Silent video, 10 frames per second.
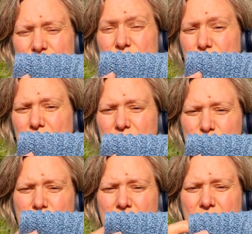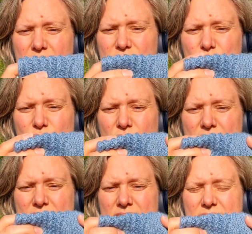so I'll try to
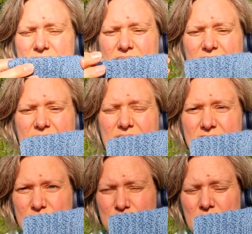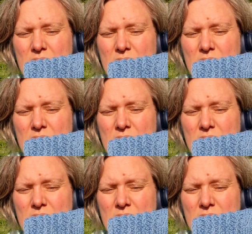find it and link it